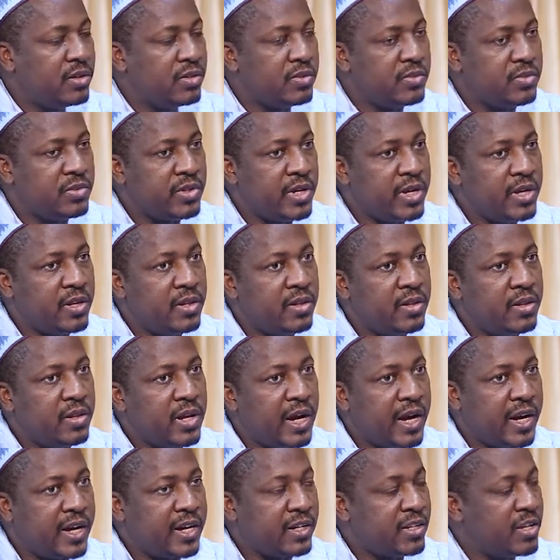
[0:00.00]
then
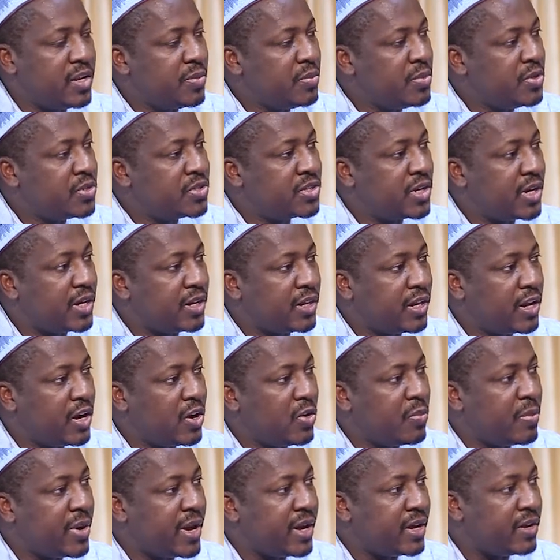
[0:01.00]
academics can
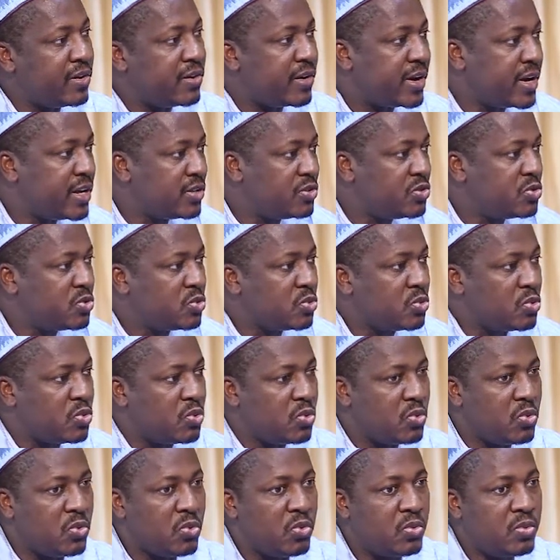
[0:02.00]
now migrate
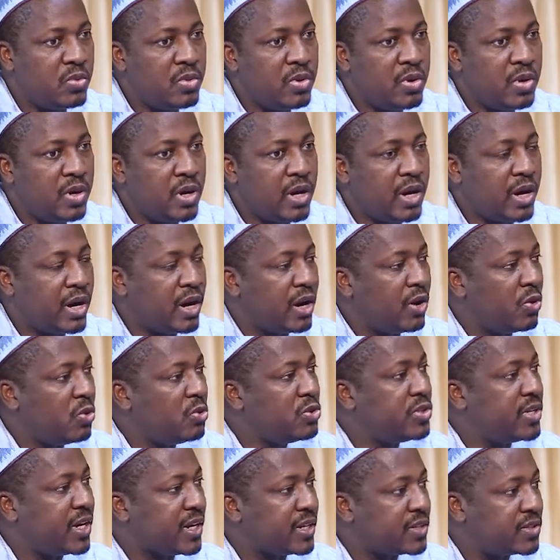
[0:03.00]
to
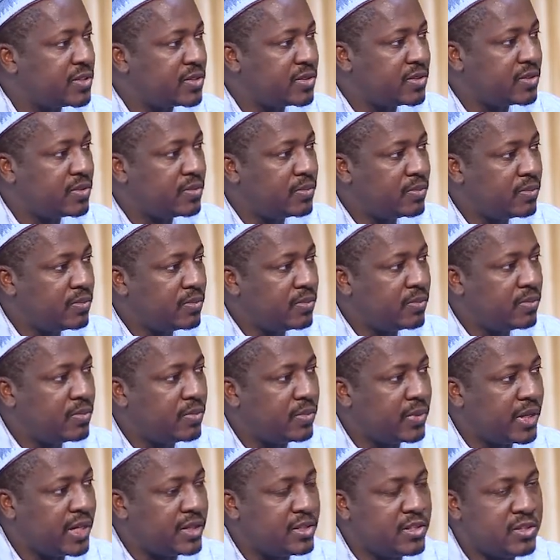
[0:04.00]
UTAS,
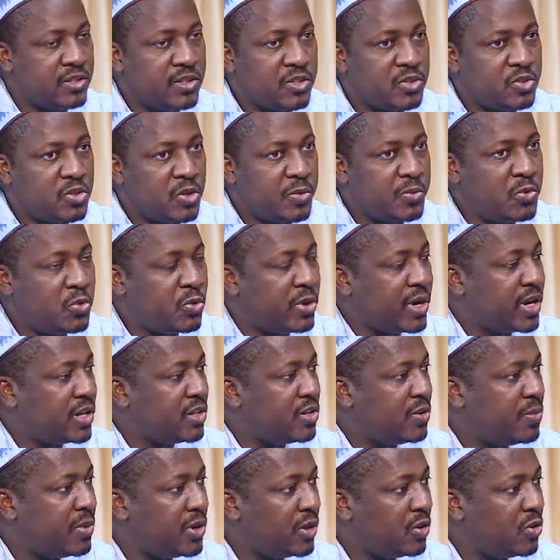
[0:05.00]
that is a software
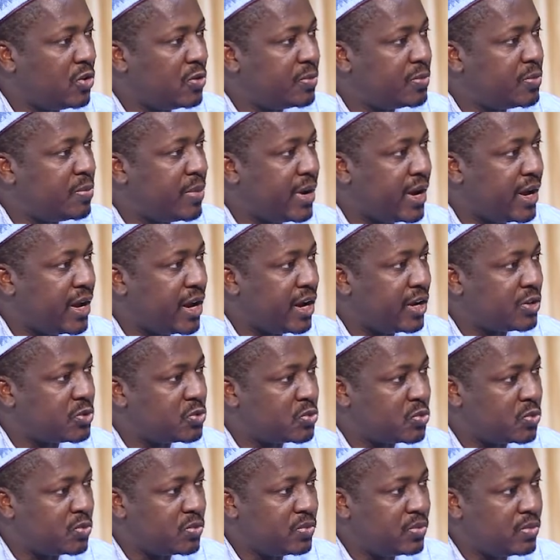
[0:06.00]
developed by
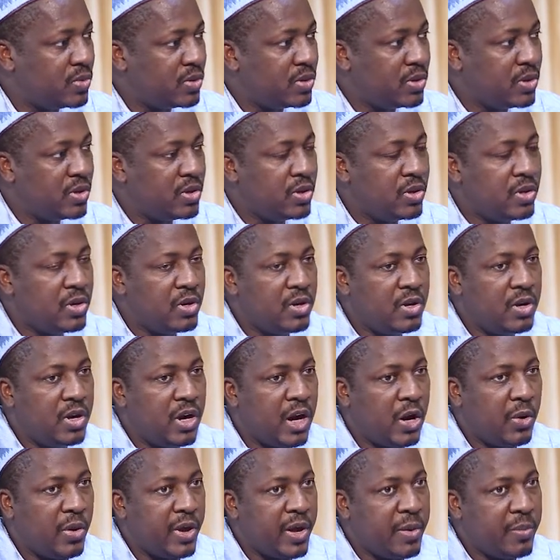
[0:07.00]
ASUU.
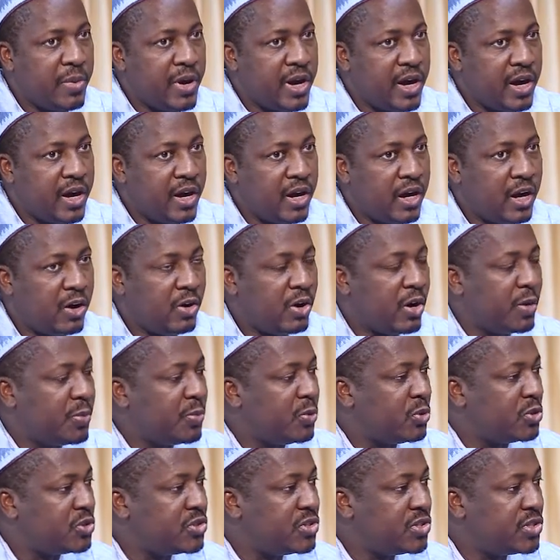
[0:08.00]
However, our
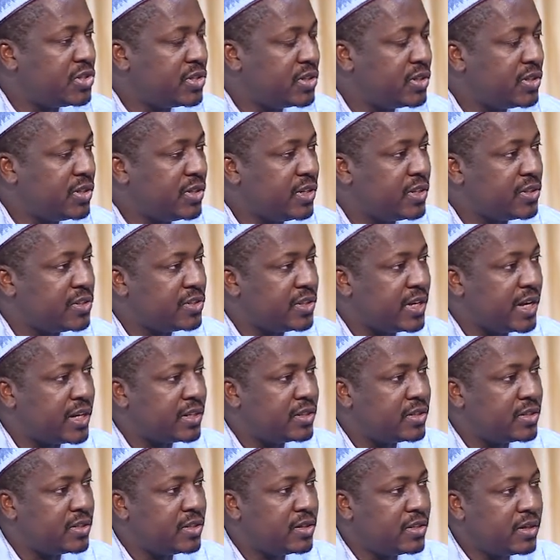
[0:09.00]
position is that
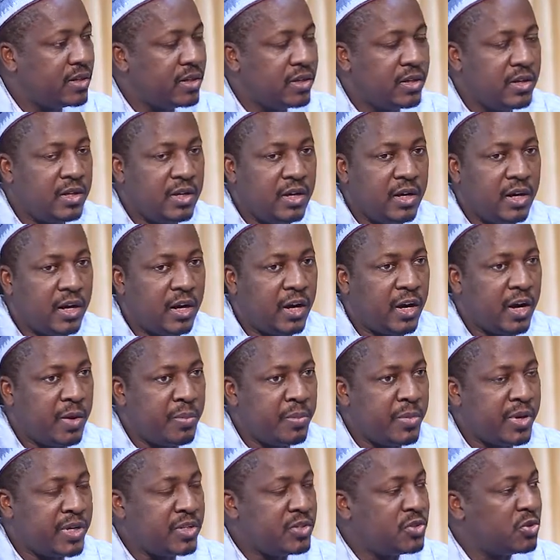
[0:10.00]

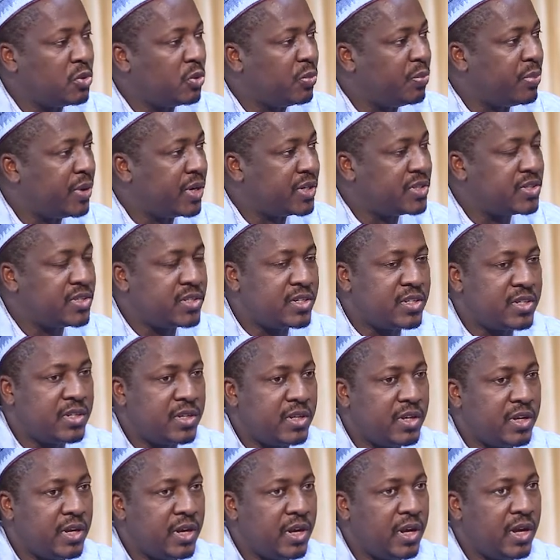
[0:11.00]
government should first
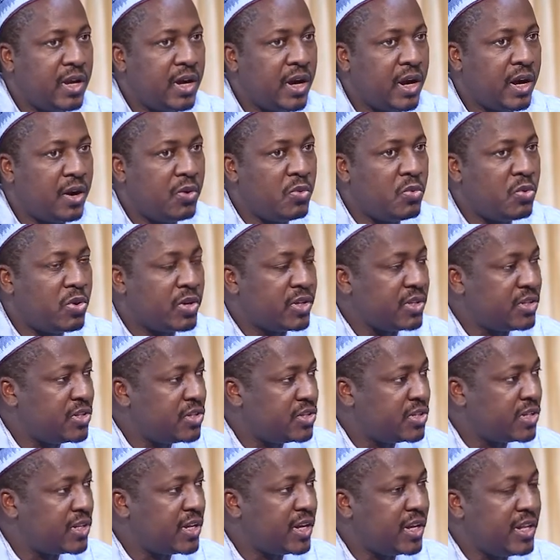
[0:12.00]

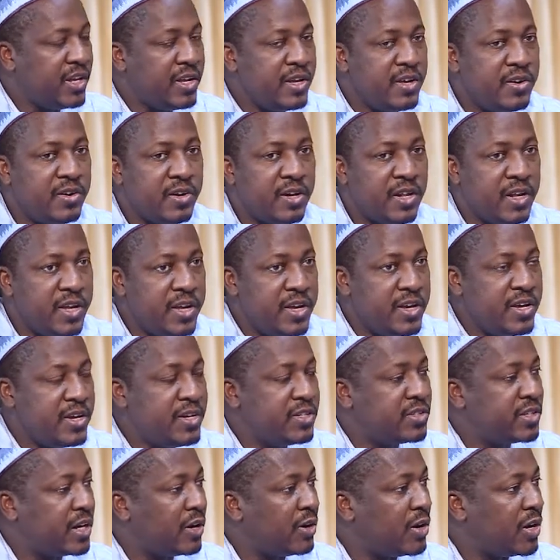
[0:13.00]
unconditionally
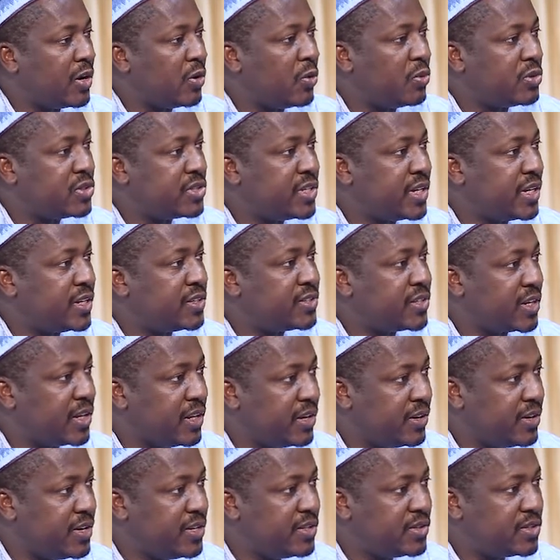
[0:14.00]
release our withheld
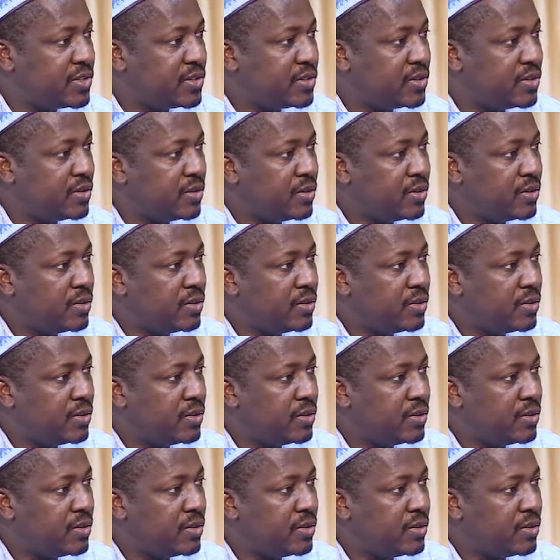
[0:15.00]
salaries.